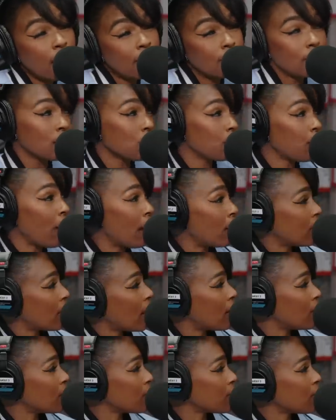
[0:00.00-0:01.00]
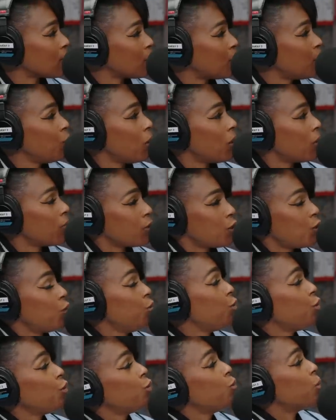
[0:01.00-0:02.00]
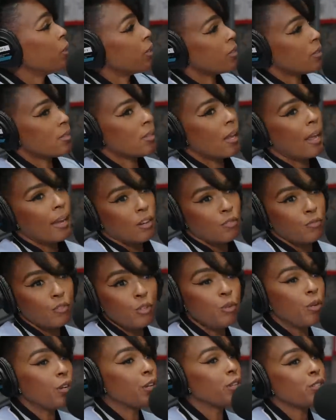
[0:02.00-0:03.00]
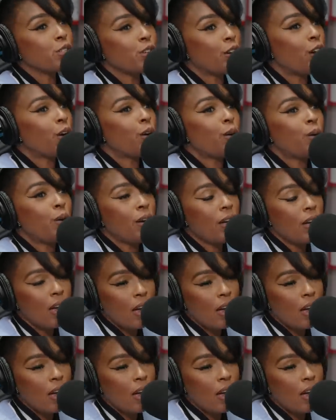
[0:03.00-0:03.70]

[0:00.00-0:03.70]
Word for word: I just found out two of two new ones like a few years ago.